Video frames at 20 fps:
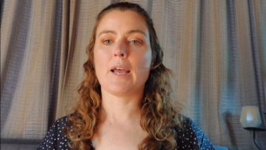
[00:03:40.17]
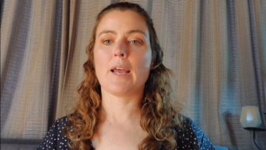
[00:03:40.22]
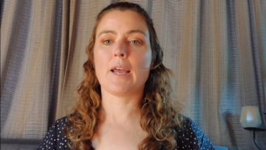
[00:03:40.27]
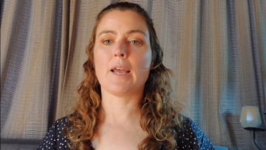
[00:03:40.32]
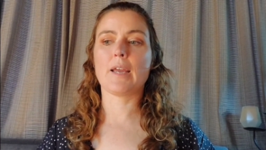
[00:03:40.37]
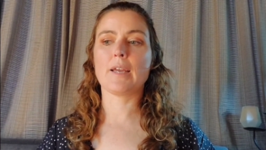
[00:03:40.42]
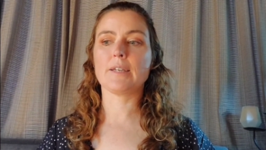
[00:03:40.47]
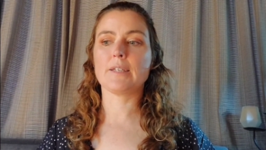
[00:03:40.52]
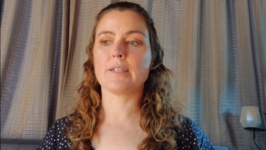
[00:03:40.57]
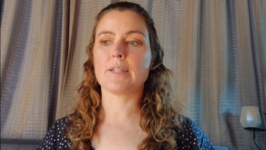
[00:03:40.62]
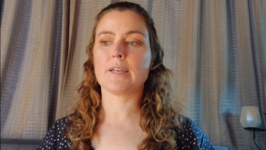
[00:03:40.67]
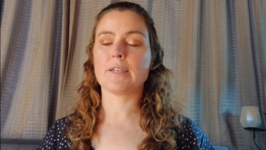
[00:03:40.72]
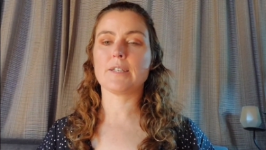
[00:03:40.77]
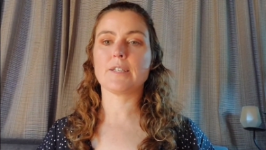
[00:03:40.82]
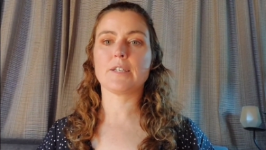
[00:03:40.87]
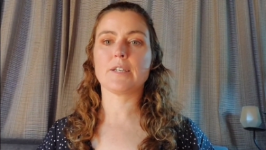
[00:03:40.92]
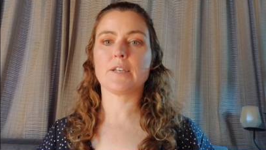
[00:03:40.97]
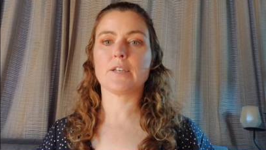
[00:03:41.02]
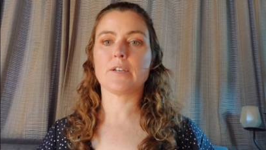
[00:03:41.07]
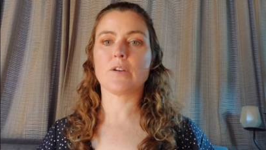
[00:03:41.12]
And they
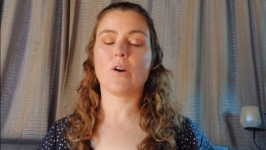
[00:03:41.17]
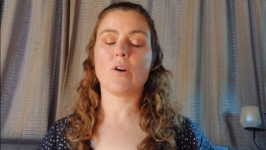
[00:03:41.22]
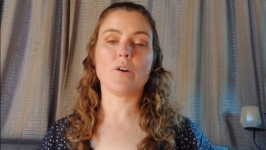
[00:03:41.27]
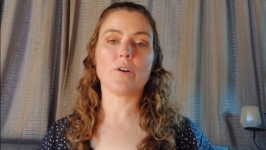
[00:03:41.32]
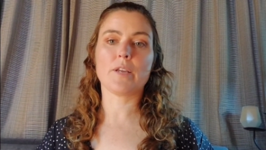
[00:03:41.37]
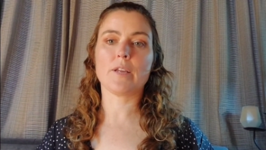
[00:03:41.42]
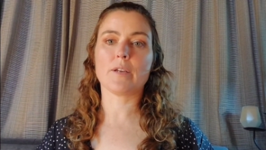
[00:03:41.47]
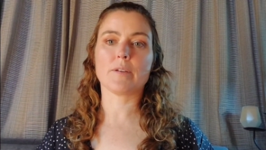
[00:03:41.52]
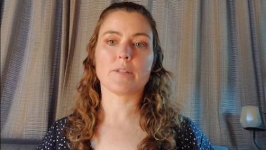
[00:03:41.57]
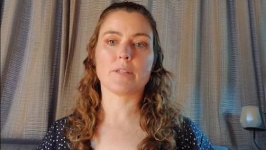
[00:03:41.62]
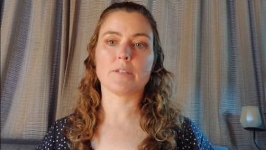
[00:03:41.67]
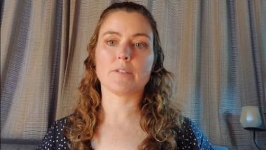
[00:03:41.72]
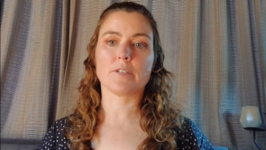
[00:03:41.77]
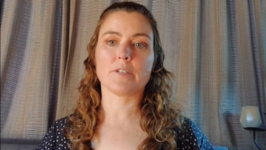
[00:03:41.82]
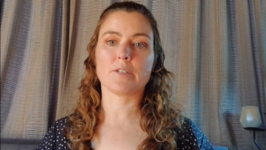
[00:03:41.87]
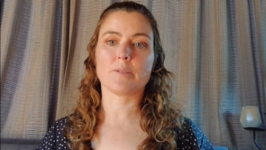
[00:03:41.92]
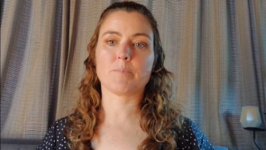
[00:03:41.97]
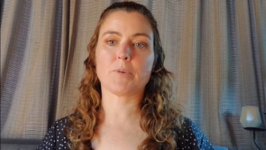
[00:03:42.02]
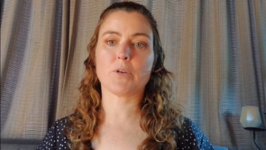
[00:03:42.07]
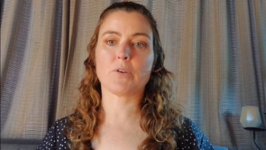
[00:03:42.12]
said, oh yeah,
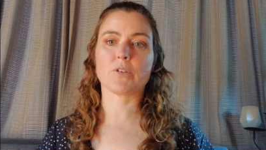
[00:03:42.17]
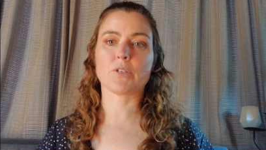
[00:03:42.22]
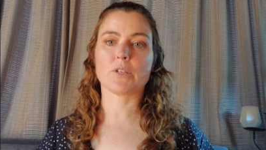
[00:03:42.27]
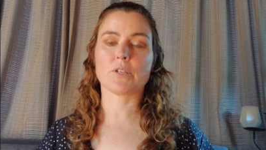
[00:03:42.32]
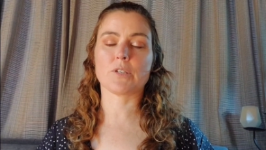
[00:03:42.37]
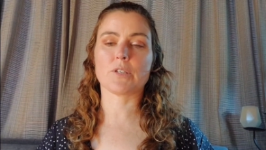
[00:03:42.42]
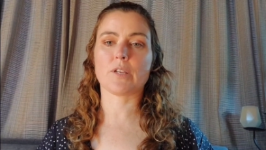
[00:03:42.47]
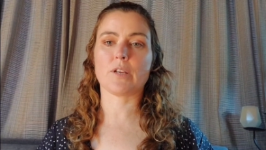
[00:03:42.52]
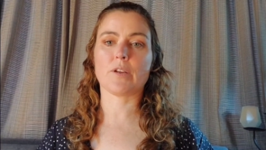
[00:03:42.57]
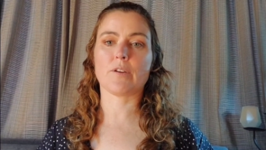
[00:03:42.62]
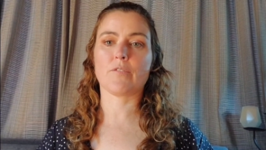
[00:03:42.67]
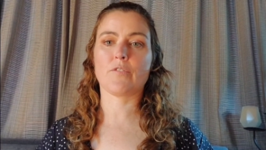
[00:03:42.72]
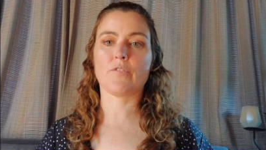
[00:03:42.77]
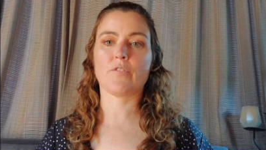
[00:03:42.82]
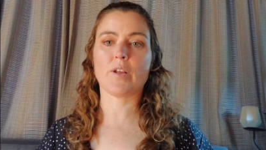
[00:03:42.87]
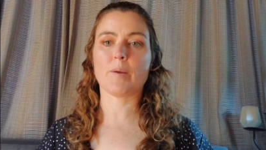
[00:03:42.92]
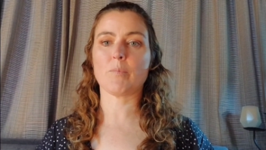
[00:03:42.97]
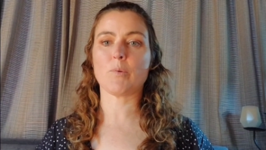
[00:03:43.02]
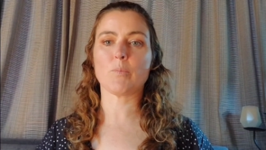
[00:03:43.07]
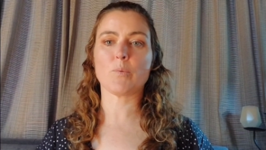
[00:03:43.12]
that's because it's a
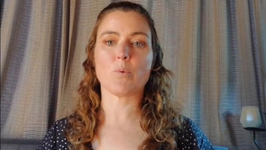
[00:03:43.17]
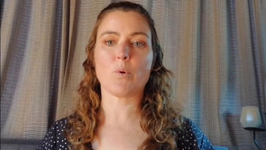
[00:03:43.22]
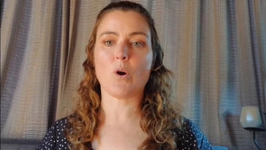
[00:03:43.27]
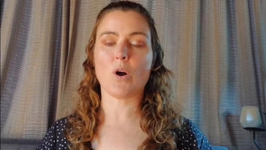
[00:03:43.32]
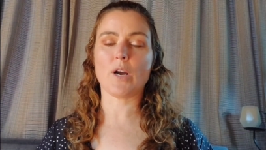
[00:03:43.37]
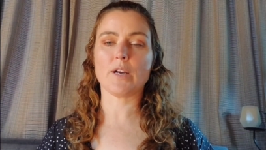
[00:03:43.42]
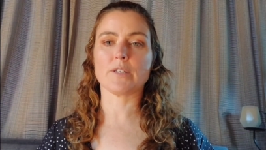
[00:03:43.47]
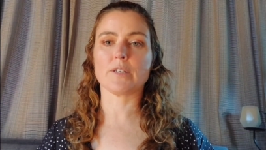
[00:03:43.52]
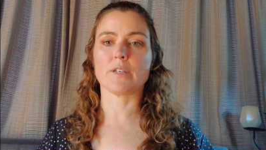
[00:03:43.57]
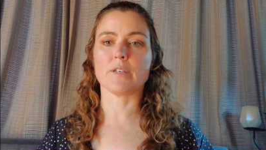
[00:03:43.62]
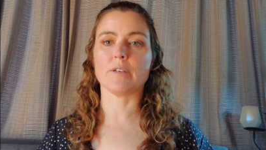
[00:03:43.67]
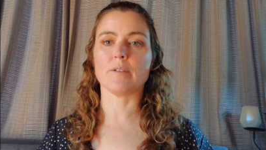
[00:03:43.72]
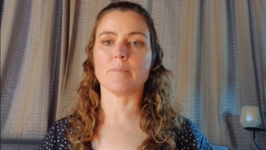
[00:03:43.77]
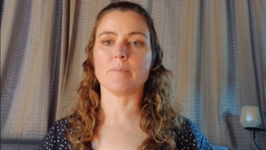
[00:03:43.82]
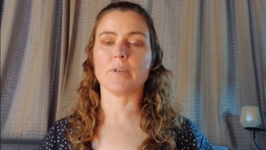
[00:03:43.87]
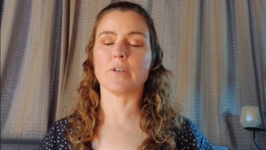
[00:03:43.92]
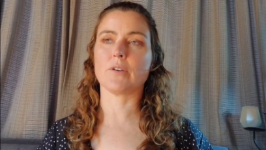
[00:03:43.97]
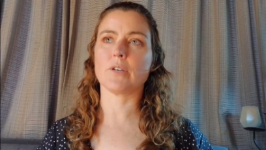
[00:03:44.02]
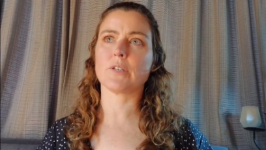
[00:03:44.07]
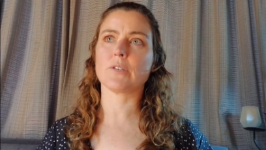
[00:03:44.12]
flammable
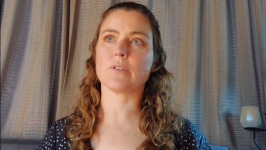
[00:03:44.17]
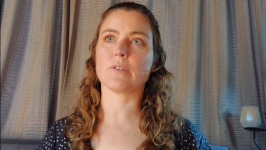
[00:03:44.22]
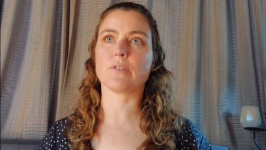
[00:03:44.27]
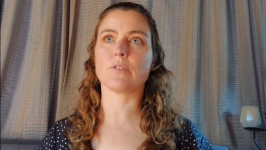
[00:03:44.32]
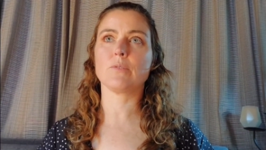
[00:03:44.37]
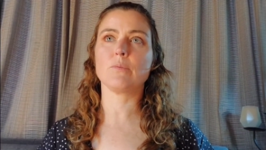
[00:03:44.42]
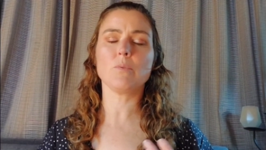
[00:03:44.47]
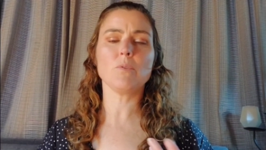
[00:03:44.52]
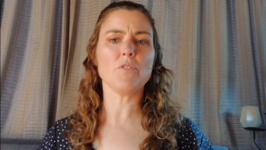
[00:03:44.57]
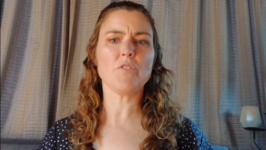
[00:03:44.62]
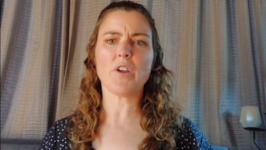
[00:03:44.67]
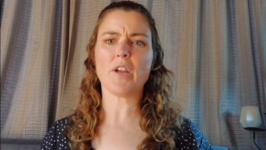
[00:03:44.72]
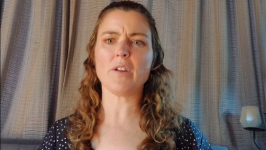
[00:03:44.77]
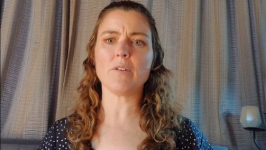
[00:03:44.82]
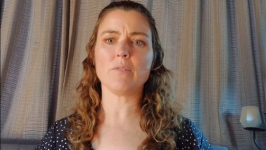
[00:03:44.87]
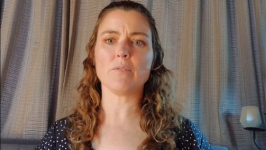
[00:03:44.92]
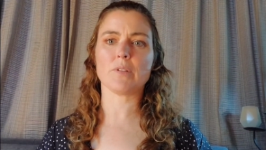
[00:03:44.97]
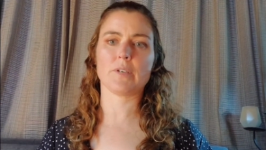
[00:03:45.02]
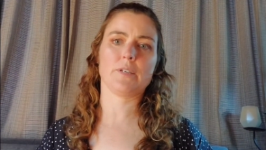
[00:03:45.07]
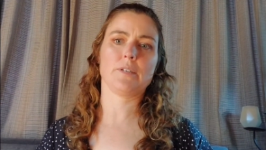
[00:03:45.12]
item. And I sort of thought, well, I've
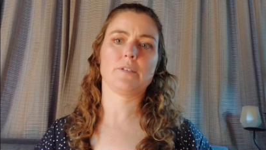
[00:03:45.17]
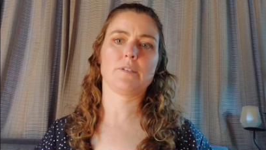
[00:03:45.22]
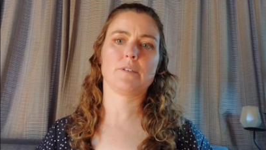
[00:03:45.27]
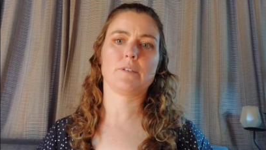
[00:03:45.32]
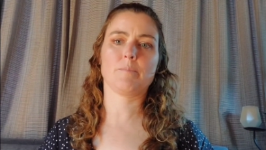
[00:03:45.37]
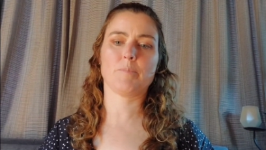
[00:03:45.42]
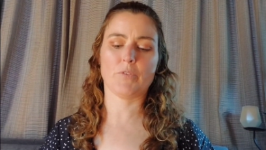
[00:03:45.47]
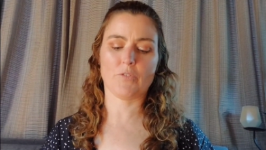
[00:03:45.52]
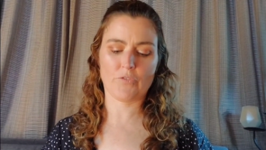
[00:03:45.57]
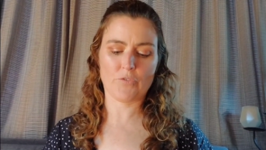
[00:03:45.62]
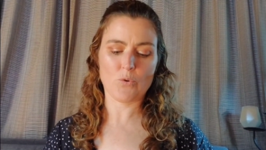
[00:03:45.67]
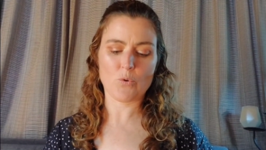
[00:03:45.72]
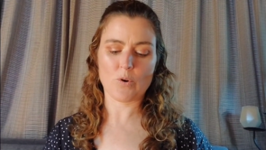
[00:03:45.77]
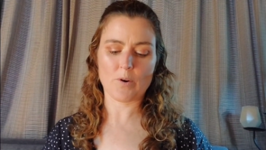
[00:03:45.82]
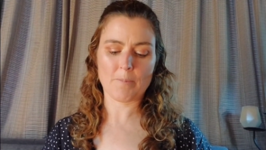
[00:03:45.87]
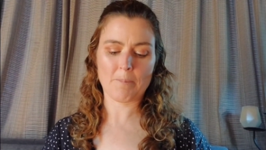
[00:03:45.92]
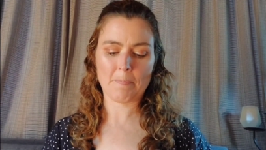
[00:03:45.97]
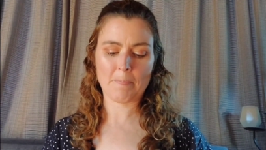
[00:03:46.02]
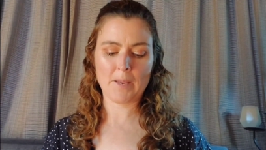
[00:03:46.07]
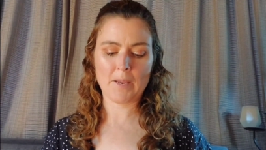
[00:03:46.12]
had all these before.